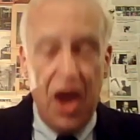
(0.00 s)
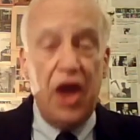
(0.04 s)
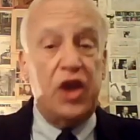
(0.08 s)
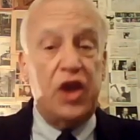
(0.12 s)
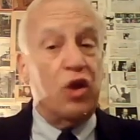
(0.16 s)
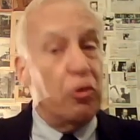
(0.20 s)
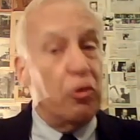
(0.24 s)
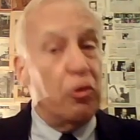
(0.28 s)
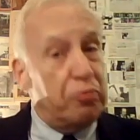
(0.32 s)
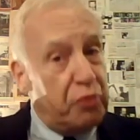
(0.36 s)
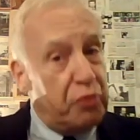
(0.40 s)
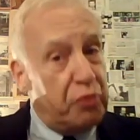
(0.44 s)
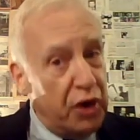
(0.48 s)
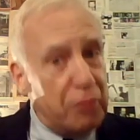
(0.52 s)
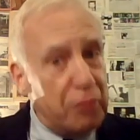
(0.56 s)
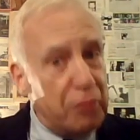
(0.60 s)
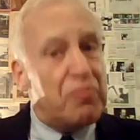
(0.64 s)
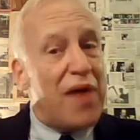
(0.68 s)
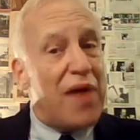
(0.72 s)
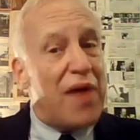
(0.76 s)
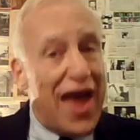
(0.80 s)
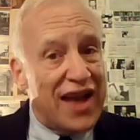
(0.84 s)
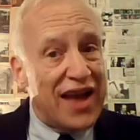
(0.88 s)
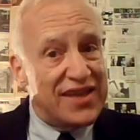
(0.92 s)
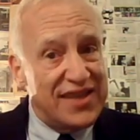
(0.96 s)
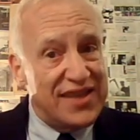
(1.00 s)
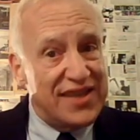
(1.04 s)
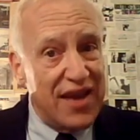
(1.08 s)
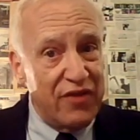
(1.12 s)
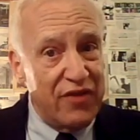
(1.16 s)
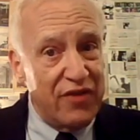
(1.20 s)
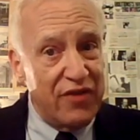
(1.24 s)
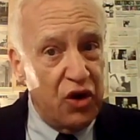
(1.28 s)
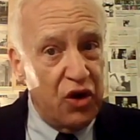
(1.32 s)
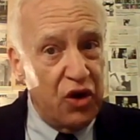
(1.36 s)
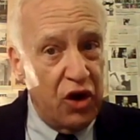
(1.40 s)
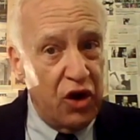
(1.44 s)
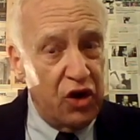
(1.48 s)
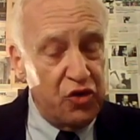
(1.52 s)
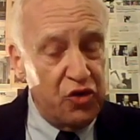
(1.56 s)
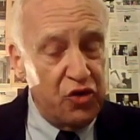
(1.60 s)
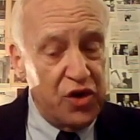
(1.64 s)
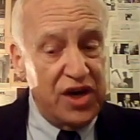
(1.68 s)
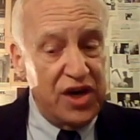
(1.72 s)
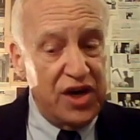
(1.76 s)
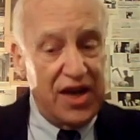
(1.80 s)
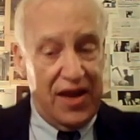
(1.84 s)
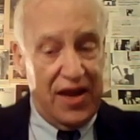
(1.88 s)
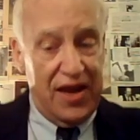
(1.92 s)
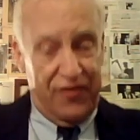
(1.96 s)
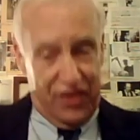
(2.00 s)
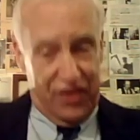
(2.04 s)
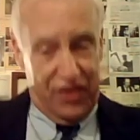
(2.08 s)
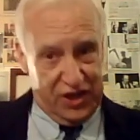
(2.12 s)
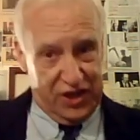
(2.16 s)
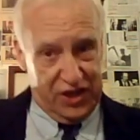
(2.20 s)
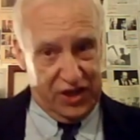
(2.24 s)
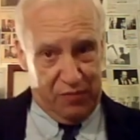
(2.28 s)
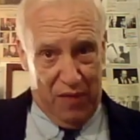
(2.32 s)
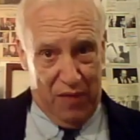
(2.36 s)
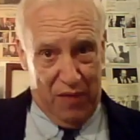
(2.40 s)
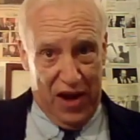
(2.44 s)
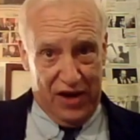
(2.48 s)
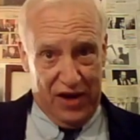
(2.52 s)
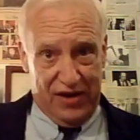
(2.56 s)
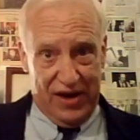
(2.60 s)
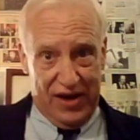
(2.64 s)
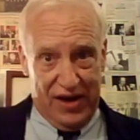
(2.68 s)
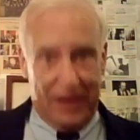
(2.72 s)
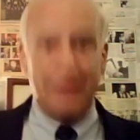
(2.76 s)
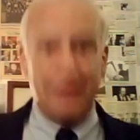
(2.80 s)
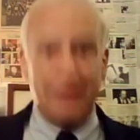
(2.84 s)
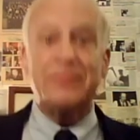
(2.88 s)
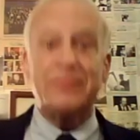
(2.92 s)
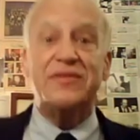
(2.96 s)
You'll put back 700 if you spend it.